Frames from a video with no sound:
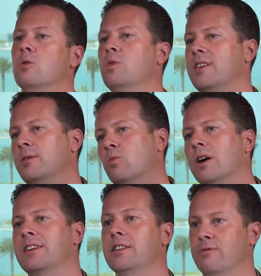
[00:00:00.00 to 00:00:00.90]
within
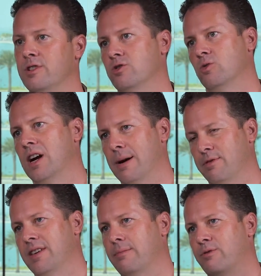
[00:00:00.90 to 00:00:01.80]
one individual lab.
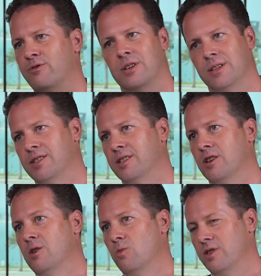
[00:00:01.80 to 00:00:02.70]
And that provides us
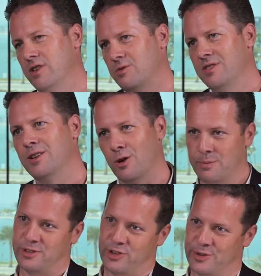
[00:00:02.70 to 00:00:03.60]
with a unique
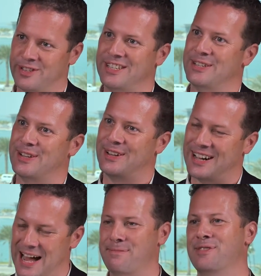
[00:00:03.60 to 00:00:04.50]
opportunity to
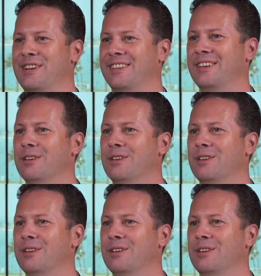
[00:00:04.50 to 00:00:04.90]
collaborate.